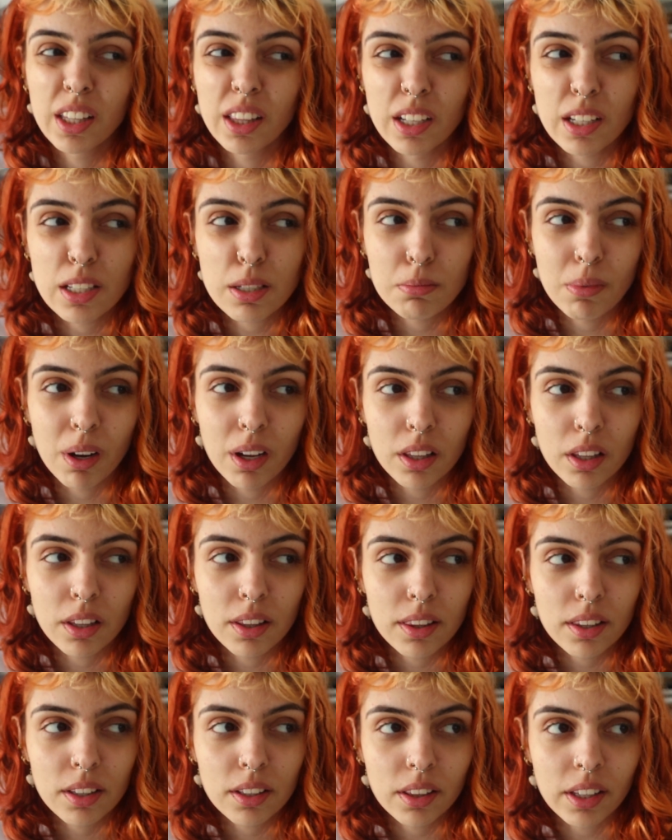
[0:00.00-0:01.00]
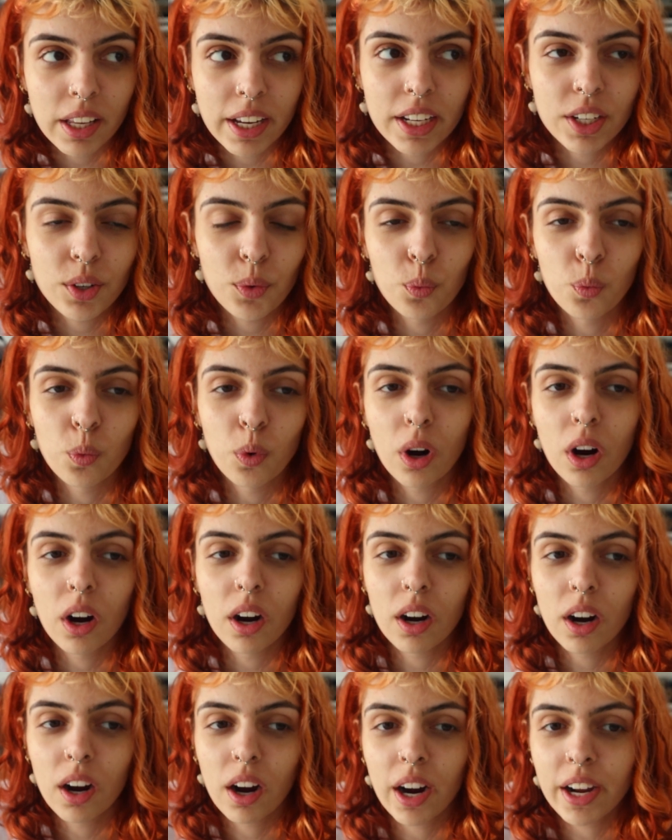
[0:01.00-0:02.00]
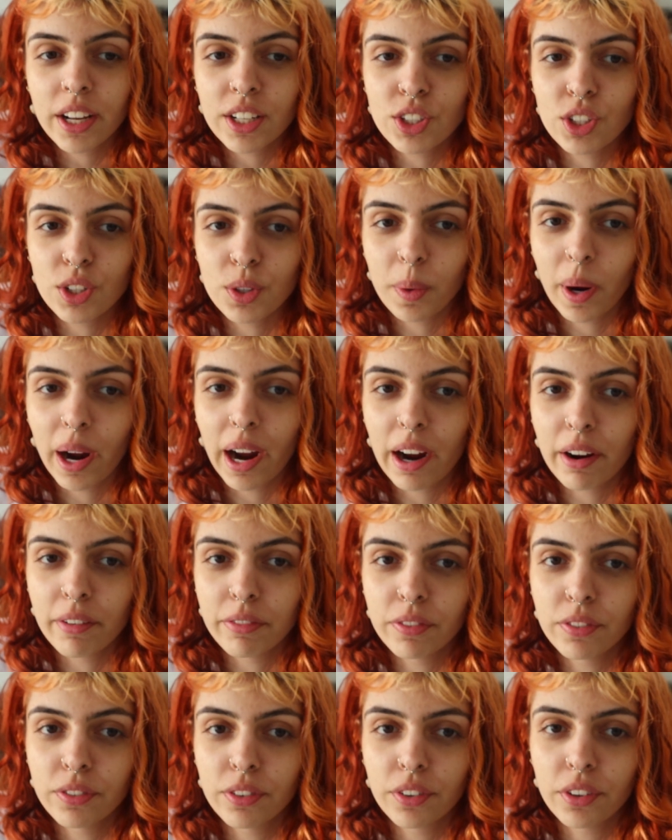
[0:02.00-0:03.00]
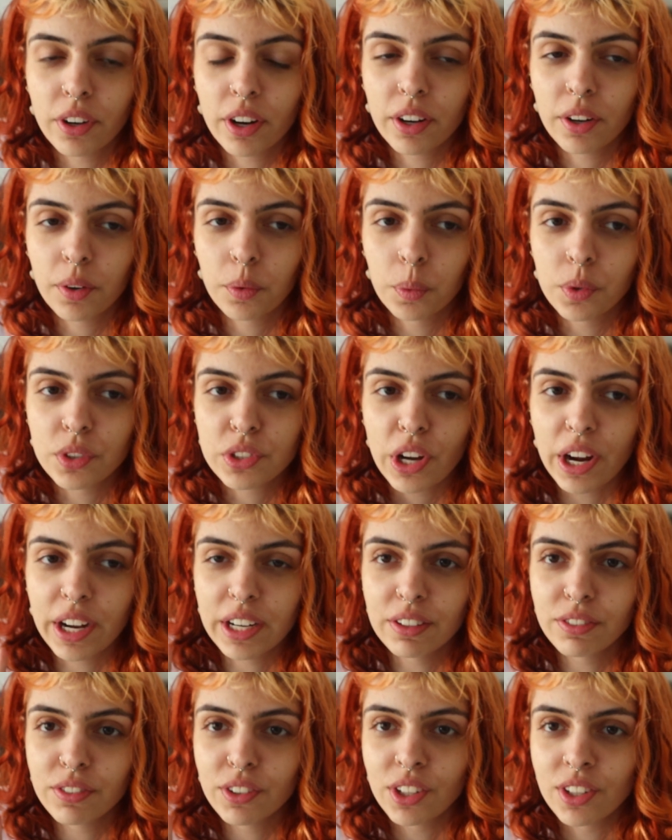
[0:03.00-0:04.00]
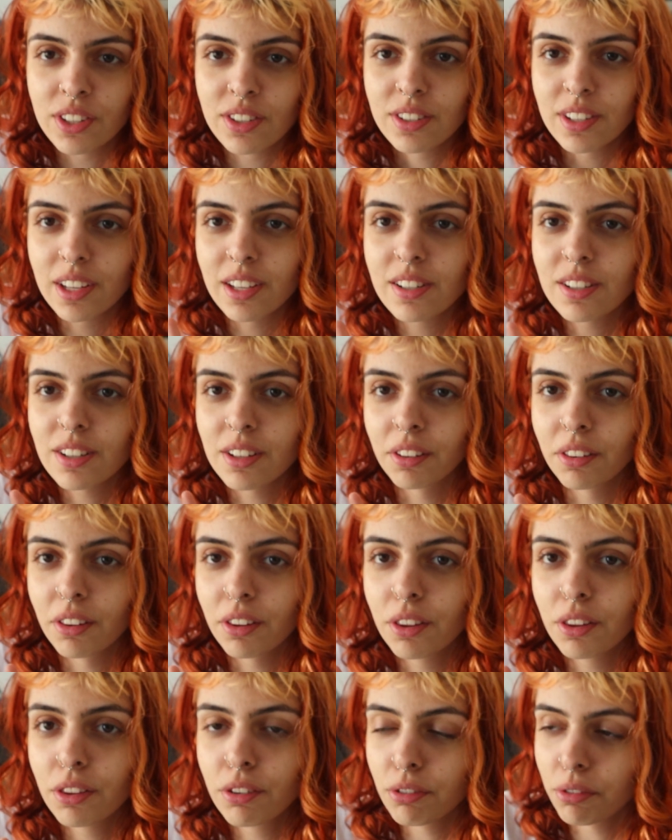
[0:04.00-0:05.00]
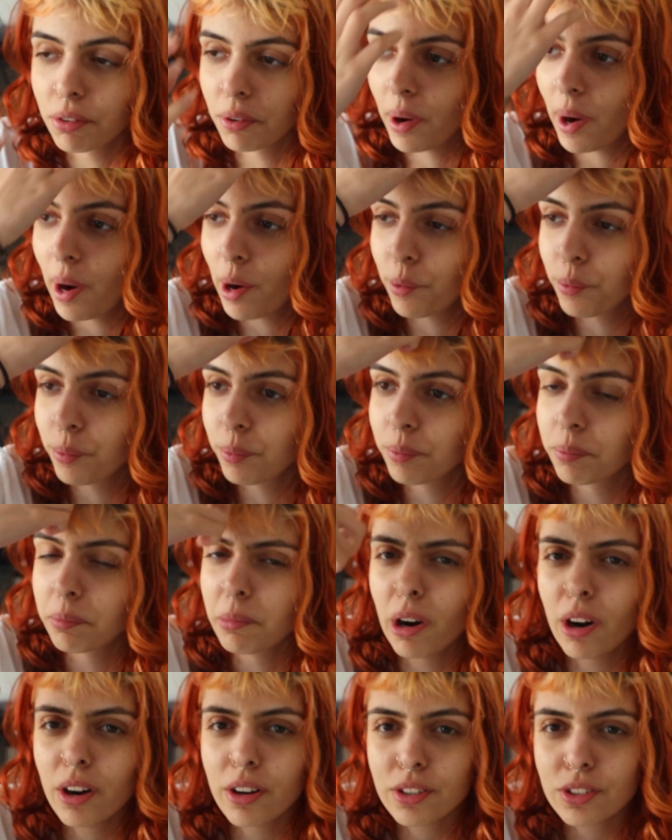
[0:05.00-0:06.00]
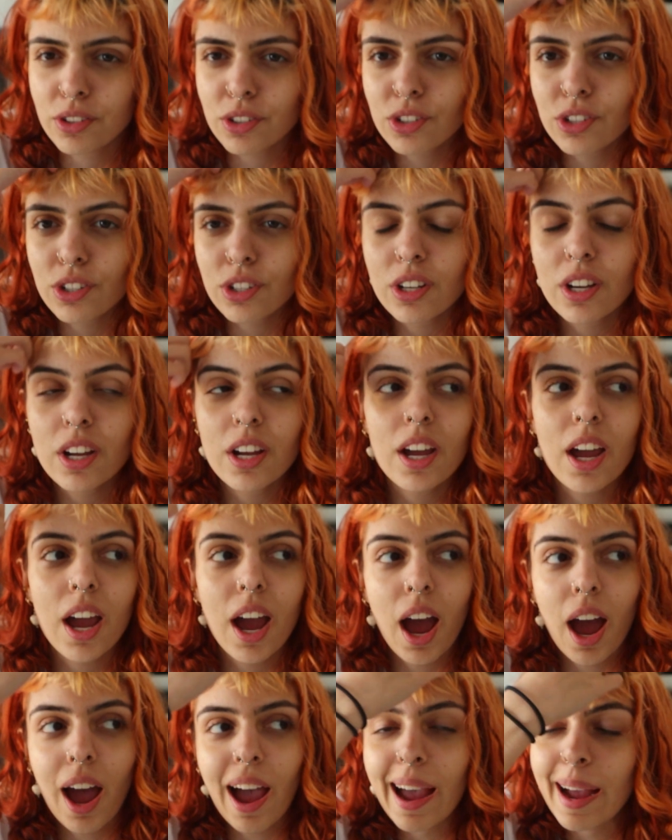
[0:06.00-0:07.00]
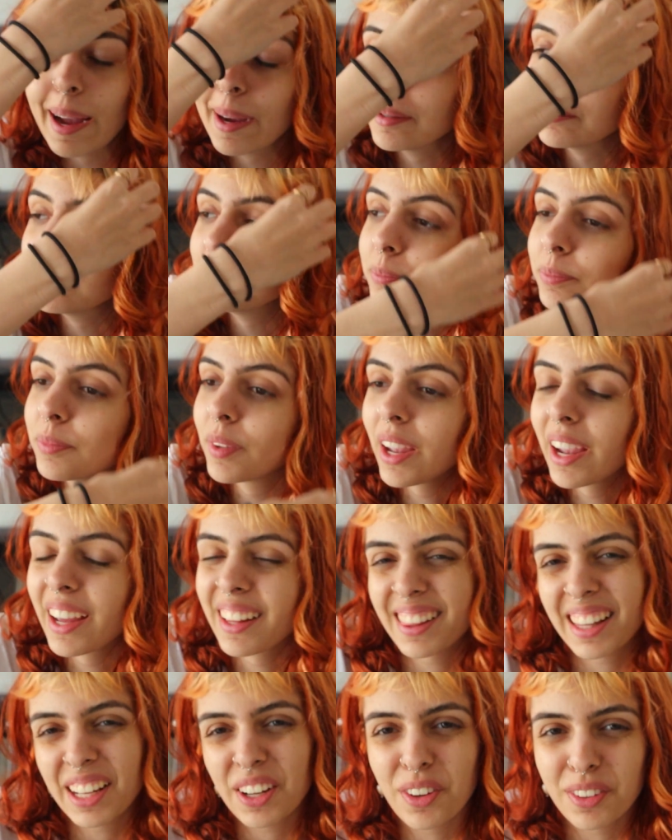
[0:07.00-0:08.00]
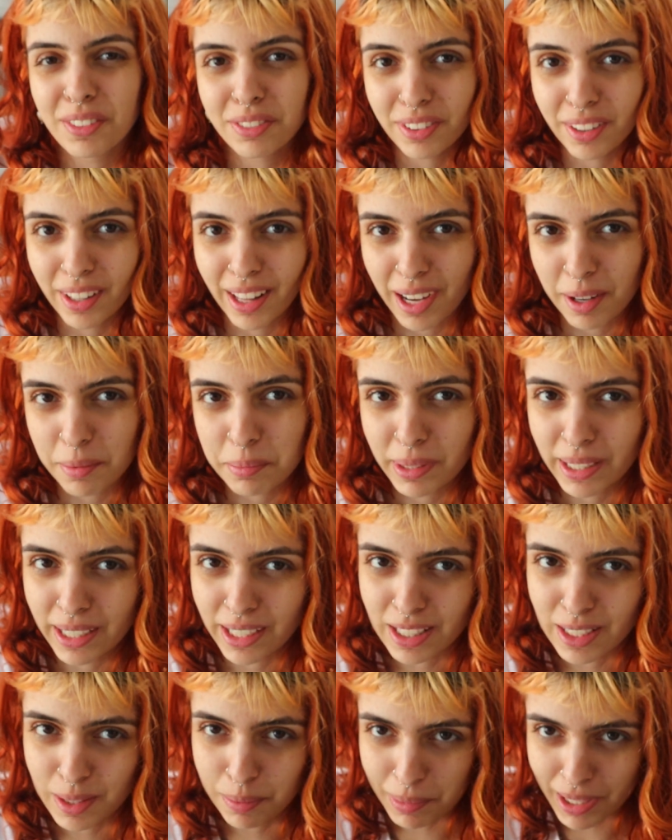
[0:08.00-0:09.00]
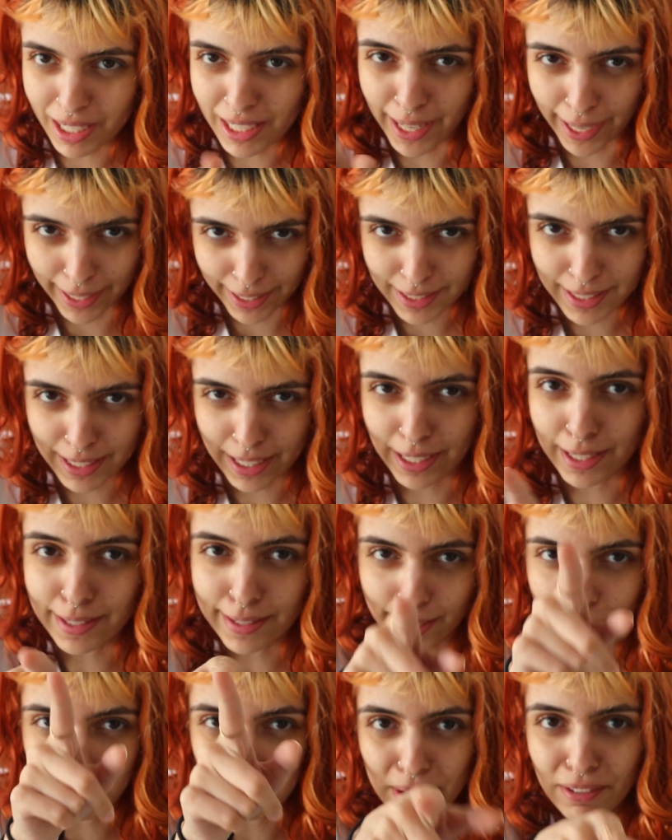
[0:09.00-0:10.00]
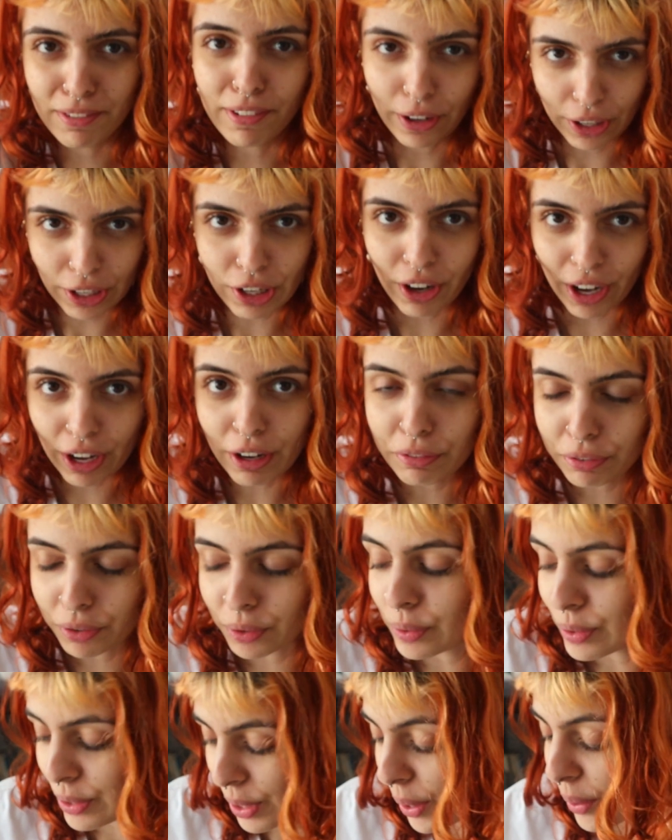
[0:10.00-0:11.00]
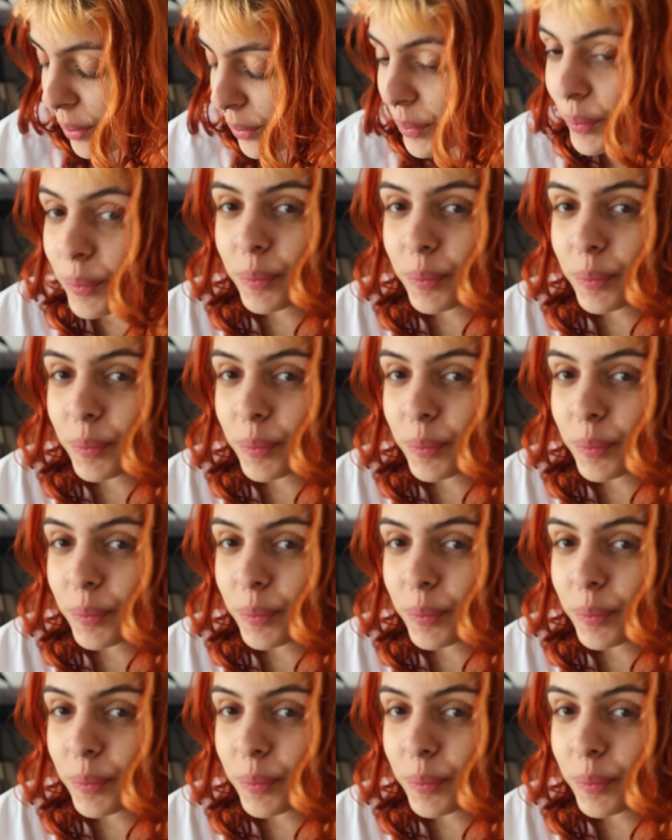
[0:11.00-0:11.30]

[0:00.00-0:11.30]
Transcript: this month. Like, what I do have was kind of consistent throughout March. And thank God for that, because me and editing is going to be very grateful, so.